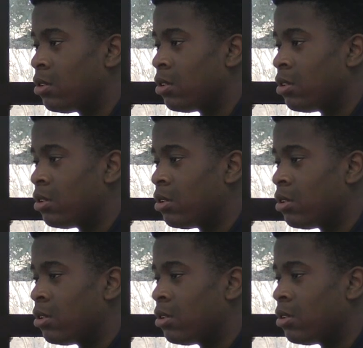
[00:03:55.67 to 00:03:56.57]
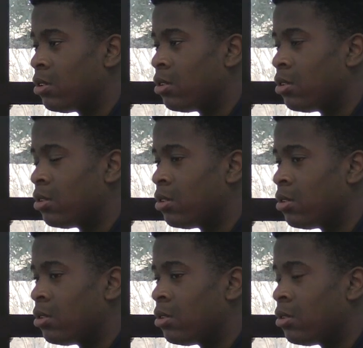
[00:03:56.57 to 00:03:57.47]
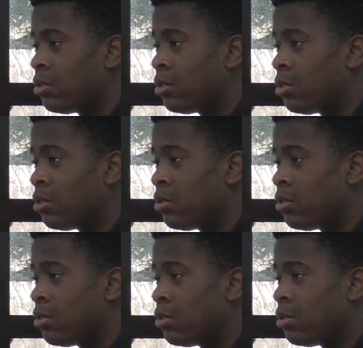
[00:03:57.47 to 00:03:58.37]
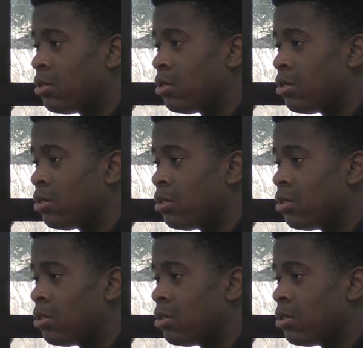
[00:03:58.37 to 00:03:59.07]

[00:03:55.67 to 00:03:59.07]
(silent)